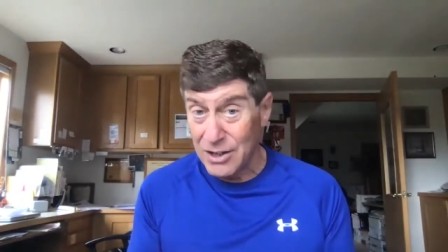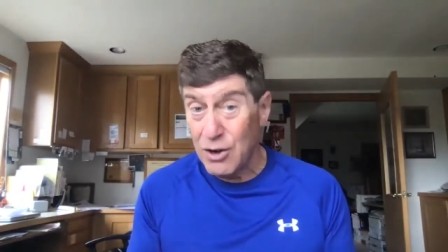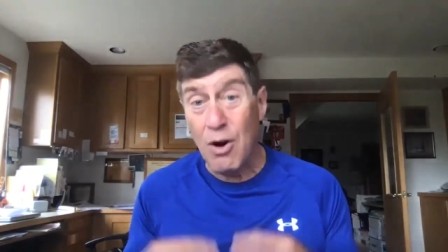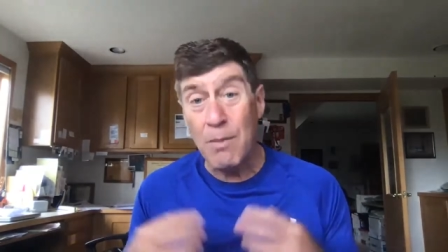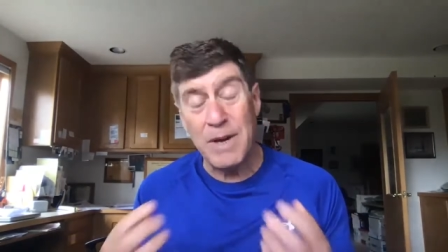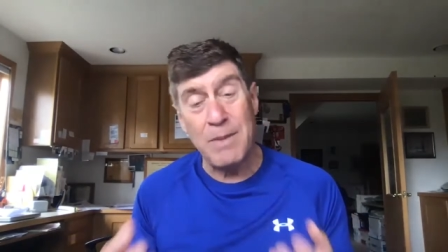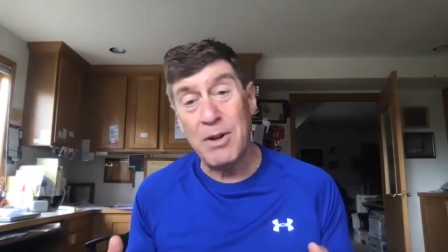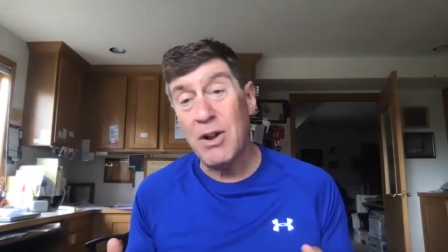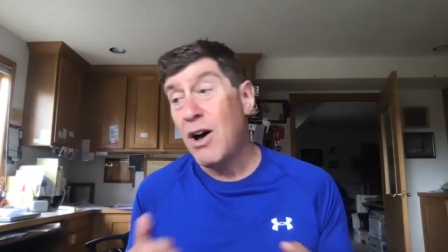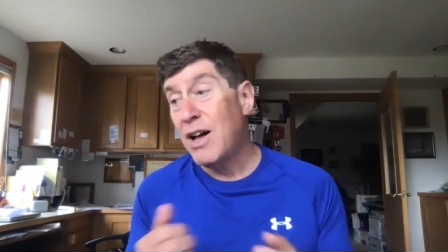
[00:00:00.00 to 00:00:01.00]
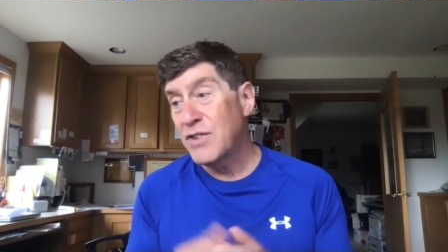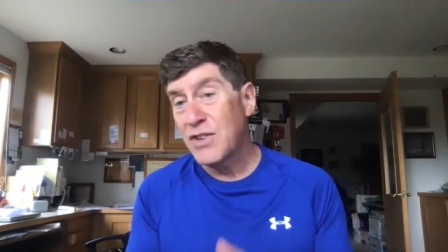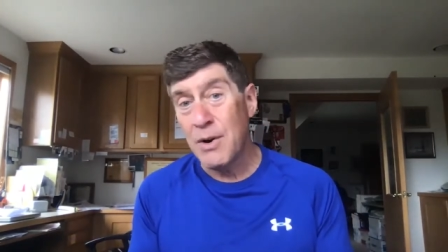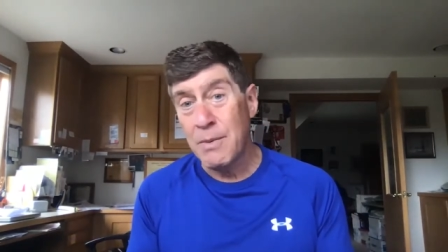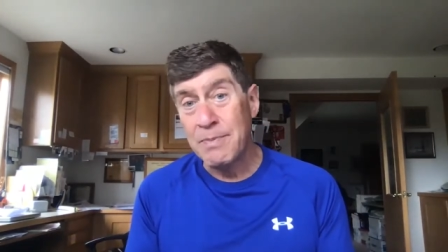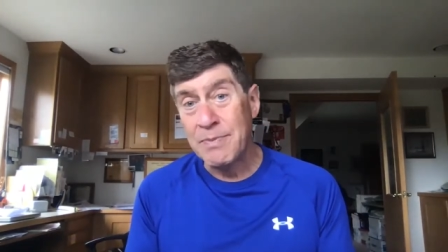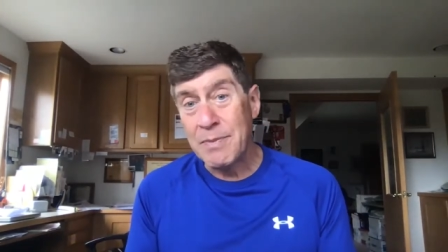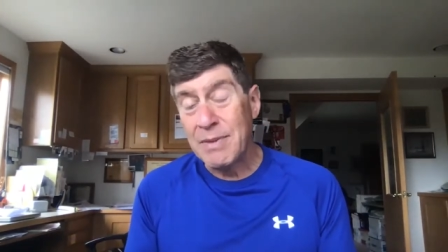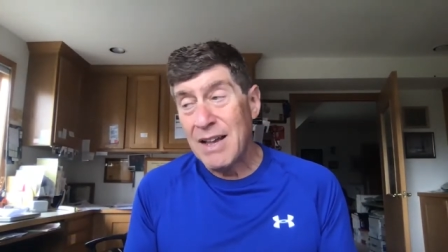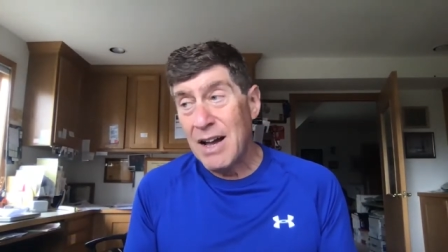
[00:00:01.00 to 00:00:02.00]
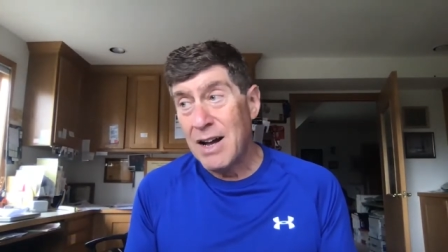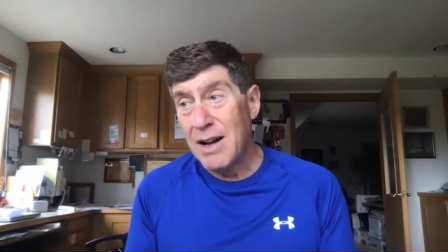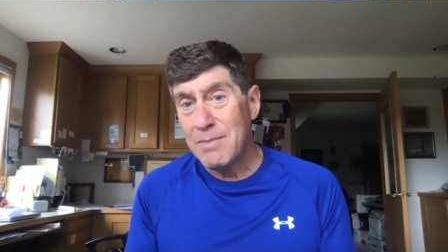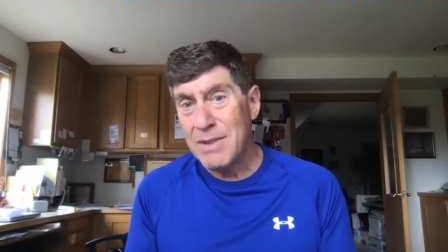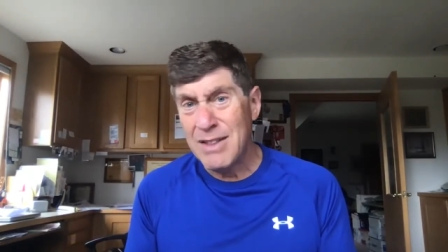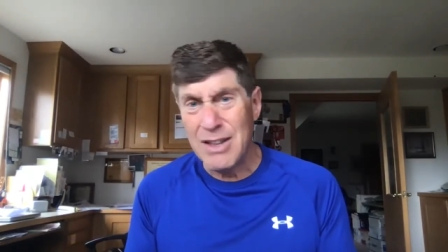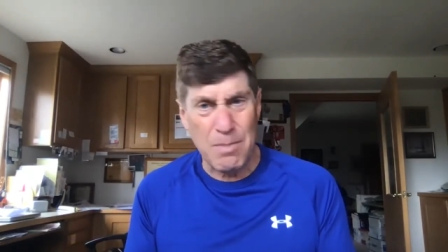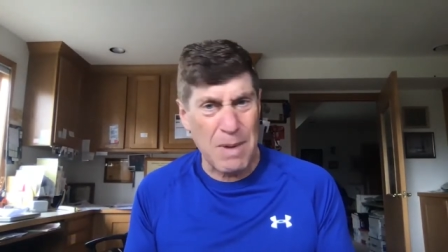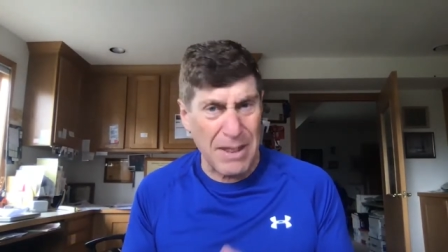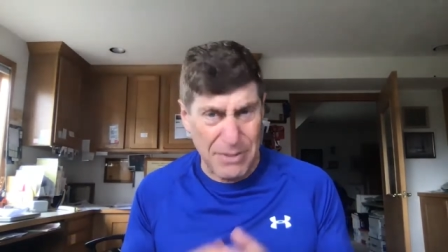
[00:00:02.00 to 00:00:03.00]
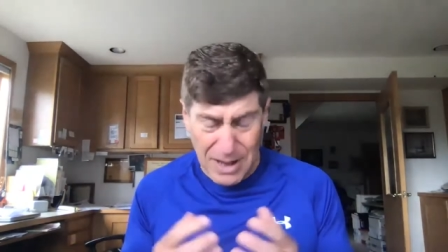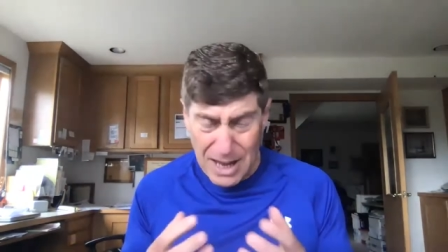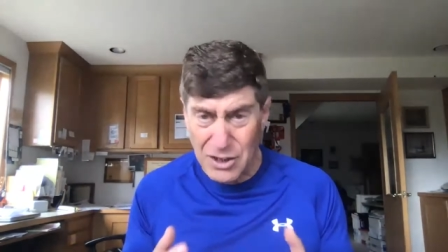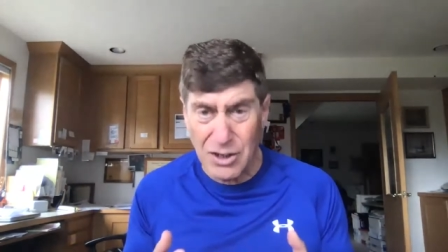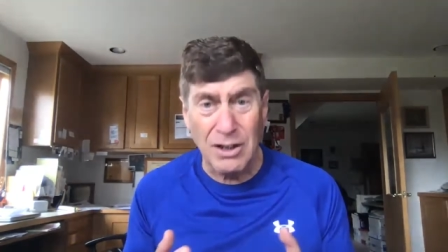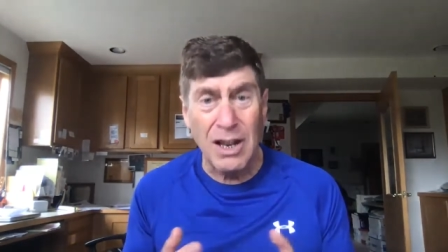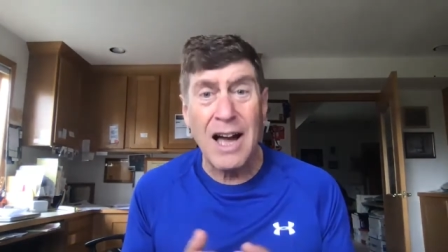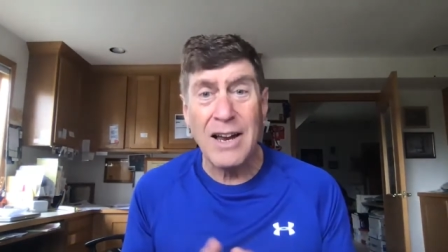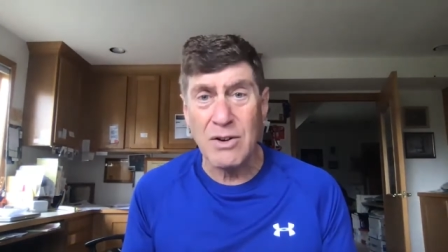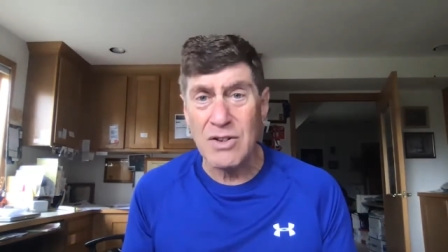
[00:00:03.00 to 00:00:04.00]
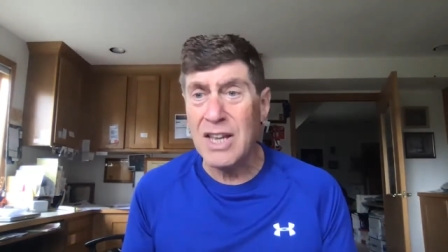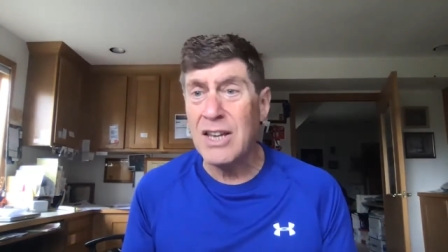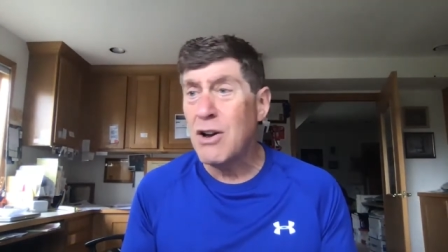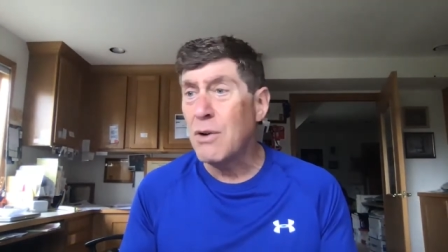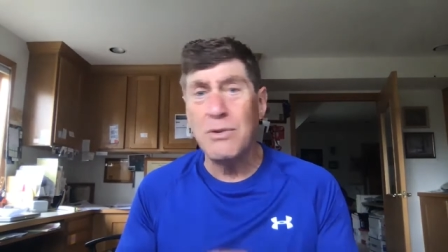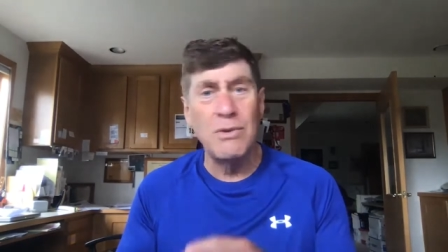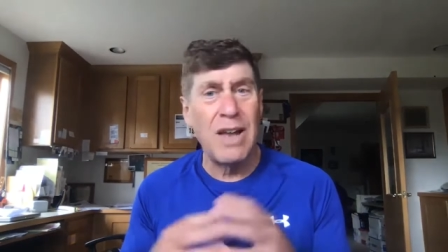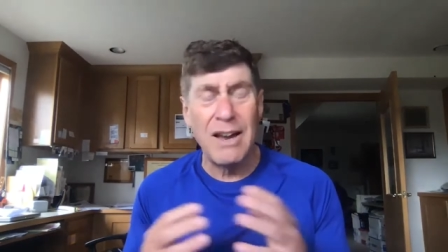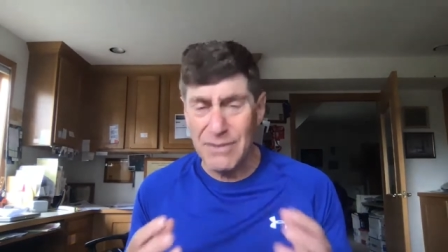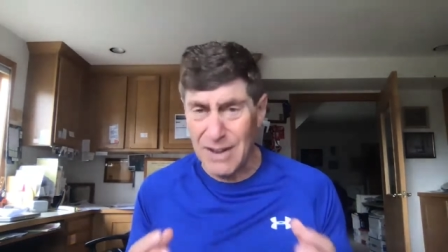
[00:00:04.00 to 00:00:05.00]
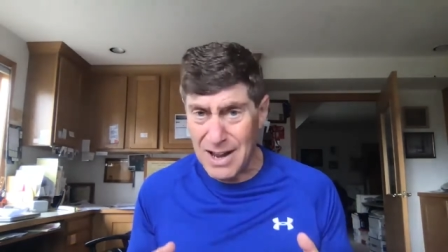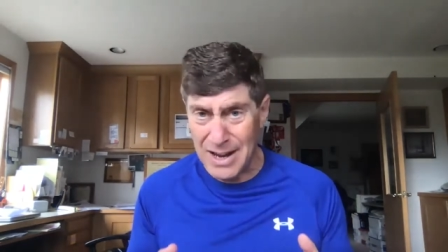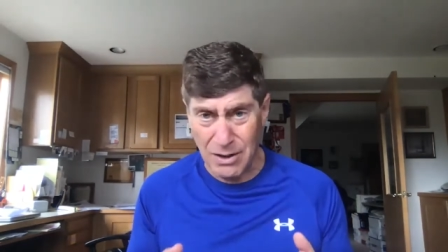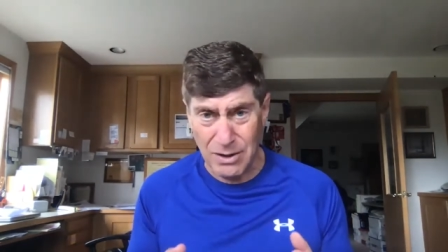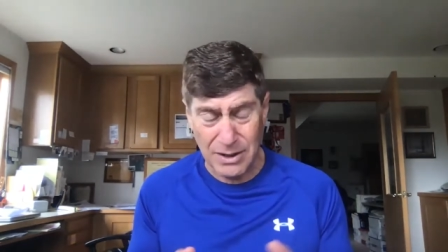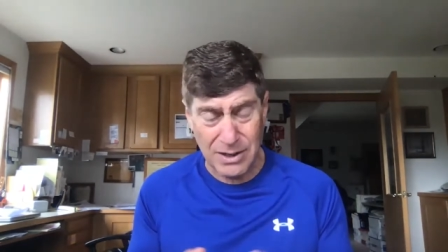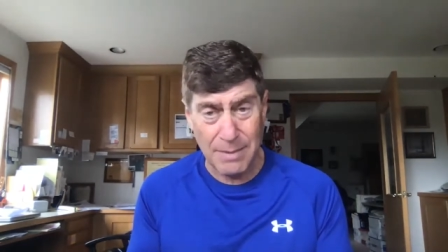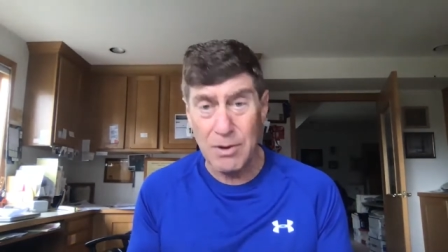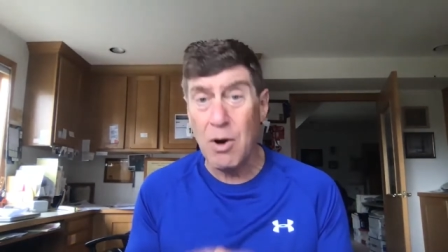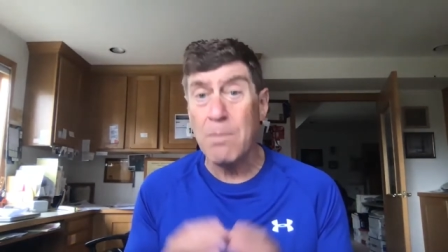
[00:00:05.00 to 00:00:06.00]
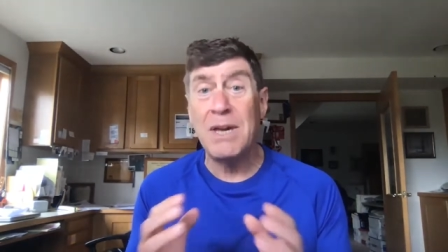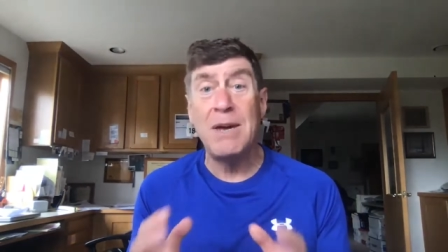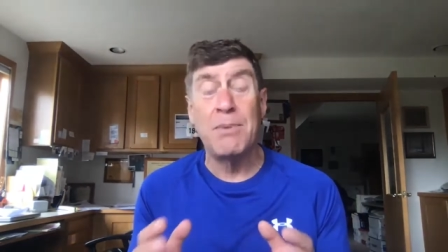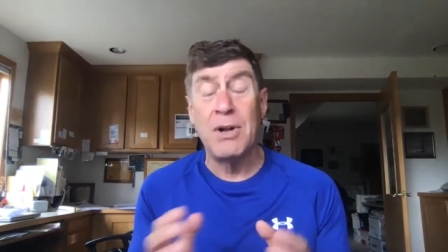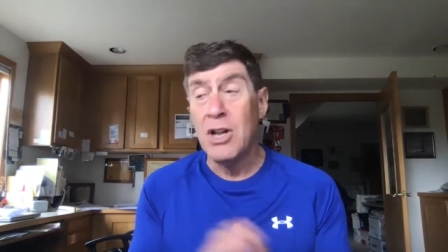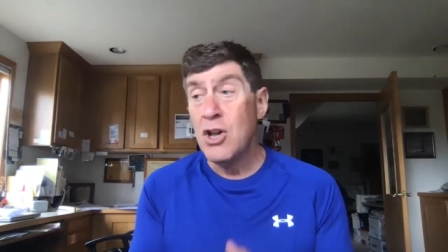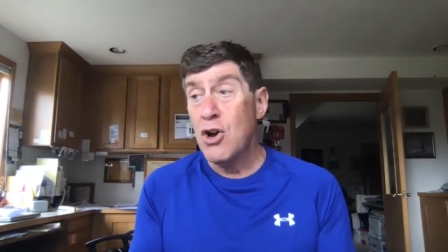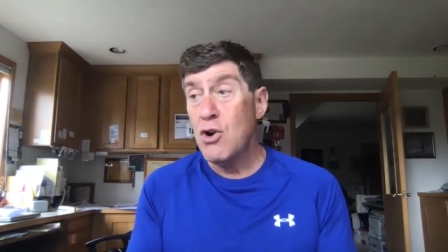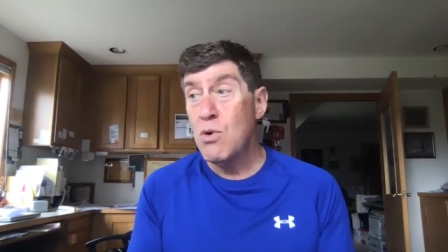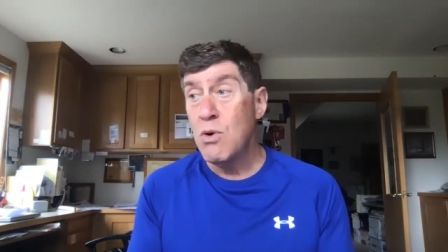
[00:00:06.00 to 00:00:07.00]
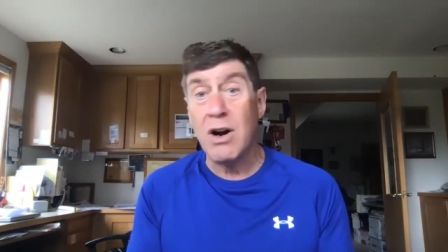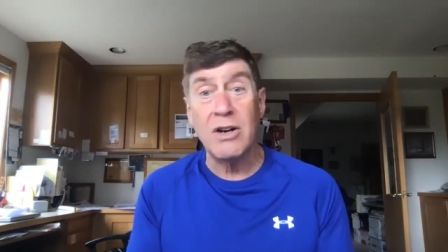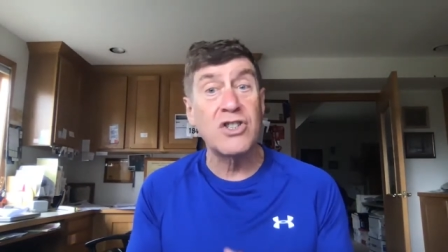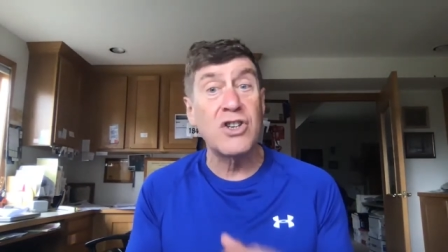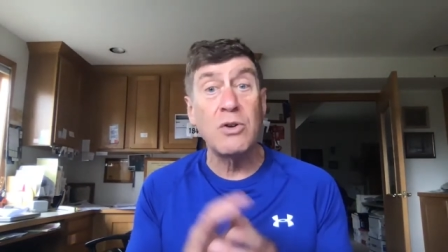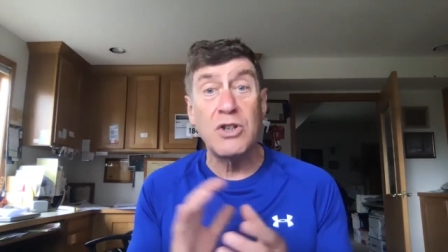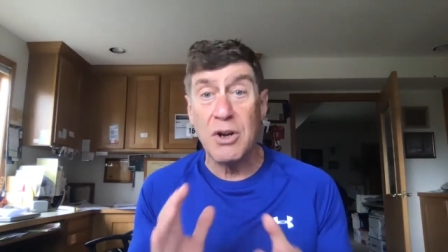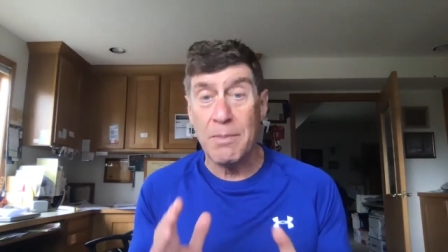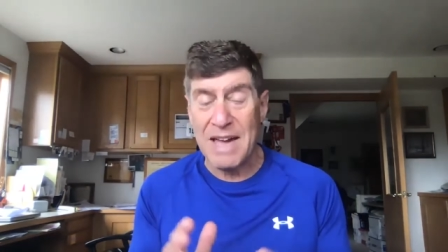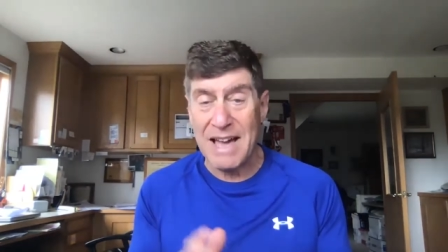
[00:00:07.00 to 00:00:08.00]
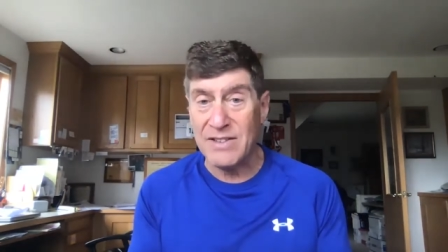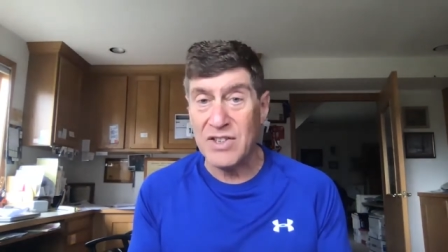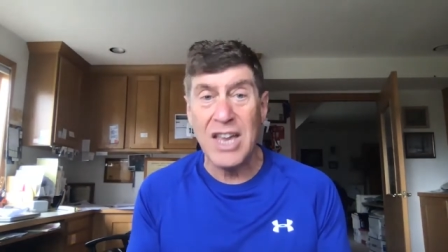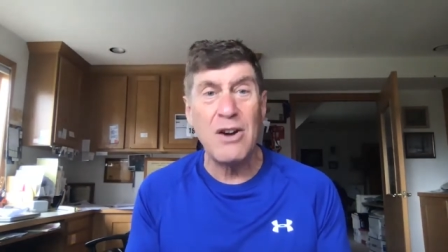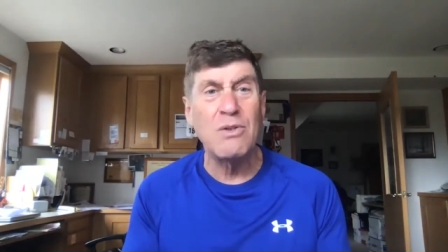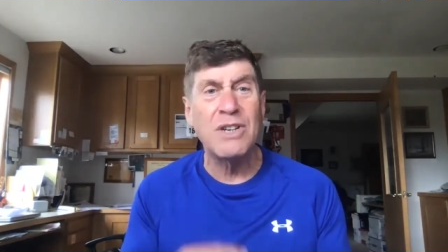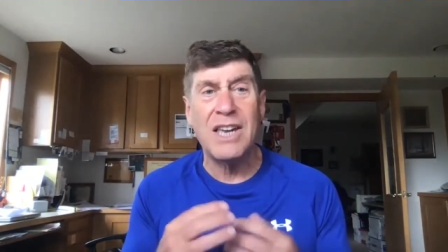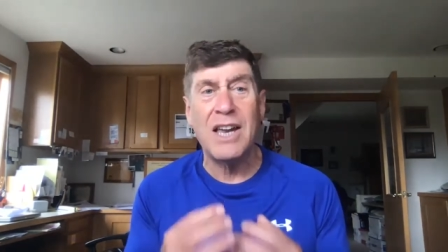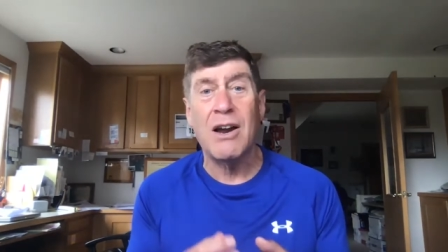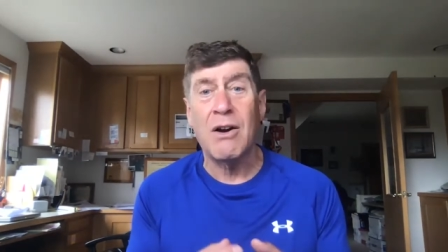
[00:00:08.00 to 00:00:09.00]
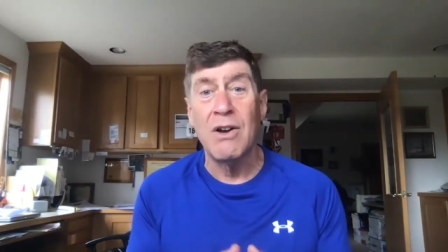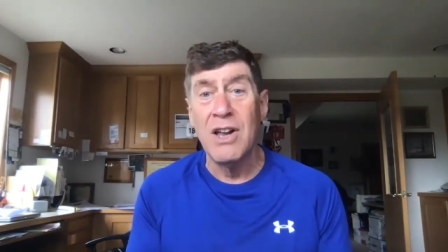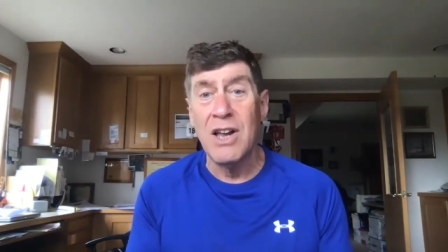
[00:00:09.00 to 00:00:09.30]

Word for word: There are people also, um, they're pathological liars. They go through life lying all the time. There are people who are sociopaths. They don't care